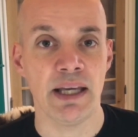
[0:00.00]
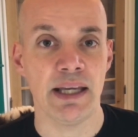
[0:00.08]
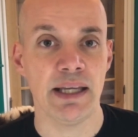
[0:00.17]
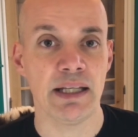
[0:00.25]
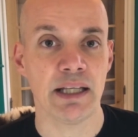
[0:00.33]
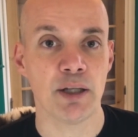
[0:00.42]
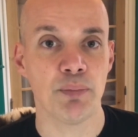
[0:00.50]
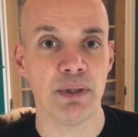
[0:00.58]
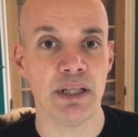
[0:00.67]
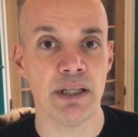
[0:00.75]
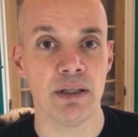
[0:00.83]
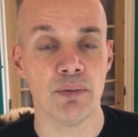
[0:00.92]
it can
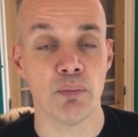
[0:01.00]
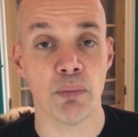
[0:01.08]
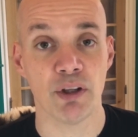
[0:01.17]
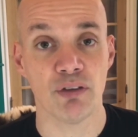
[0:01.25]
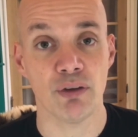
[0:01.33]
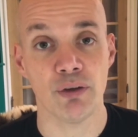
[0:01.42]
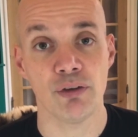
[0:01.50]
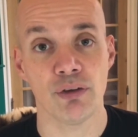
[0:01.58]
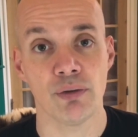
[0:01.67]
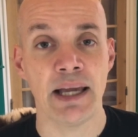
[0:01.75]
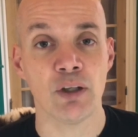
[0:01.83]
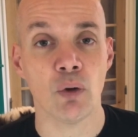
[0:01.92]
be monsters,
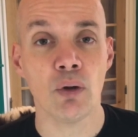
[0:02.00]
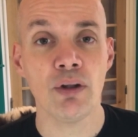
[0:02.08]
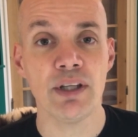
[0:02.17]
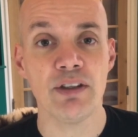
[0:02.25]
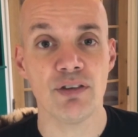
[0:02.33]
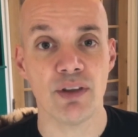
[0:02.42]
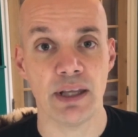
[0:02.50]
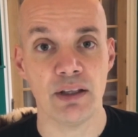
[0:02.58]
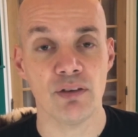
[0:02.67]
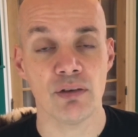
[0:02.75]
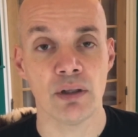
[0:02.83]
and all these things